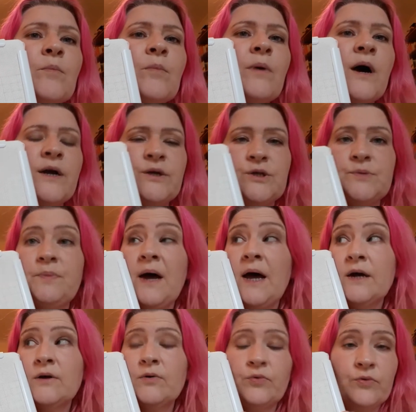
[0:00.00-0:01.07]
I use
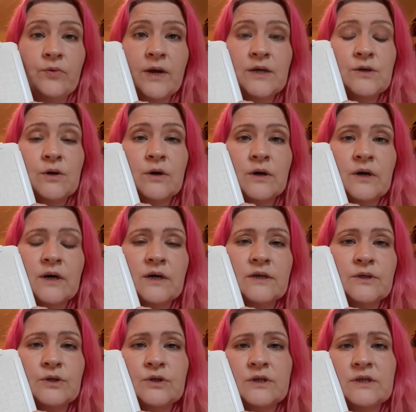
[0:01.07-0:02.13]
Paco thread
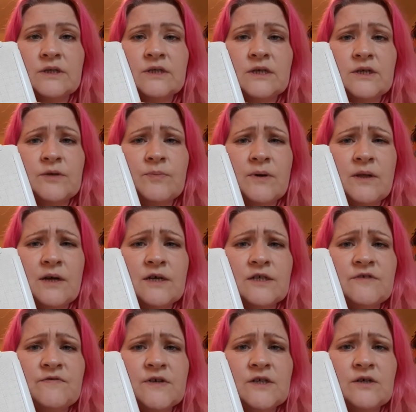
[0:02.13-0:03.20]
organisers, as I said in my
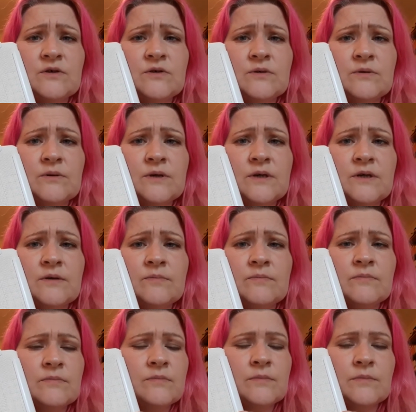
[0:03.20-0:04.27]
last video.
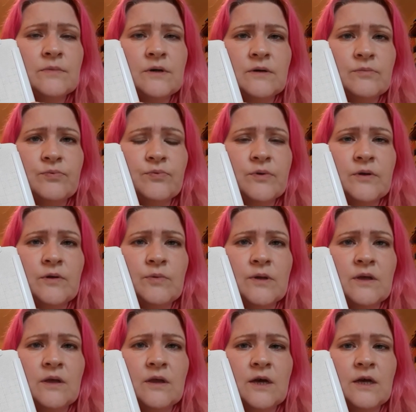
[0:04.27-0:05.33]
I really,
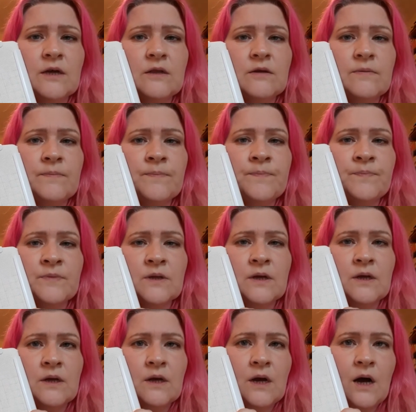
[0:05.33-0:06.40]
really like them.
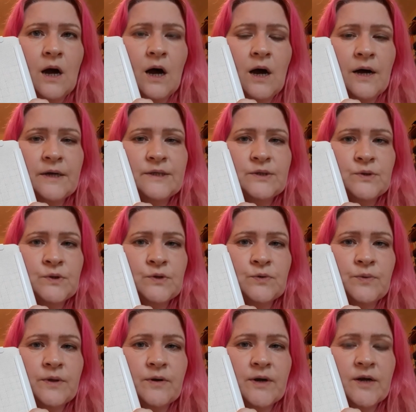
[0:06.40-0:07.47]
I don't know
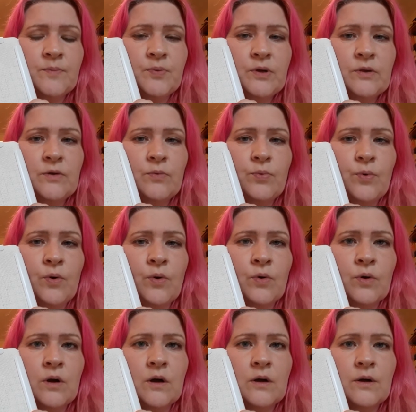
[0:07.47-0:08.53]
whether I'd put the
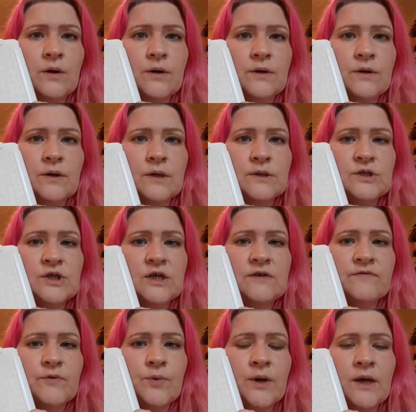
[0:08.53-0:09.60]
wrong shade
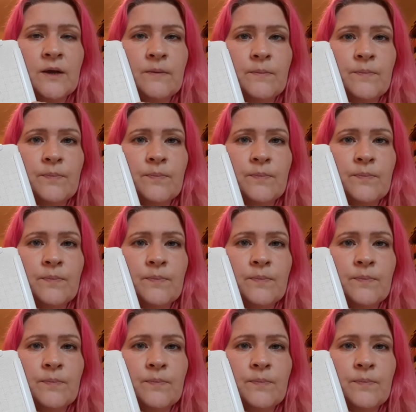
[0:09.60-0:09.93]
of grey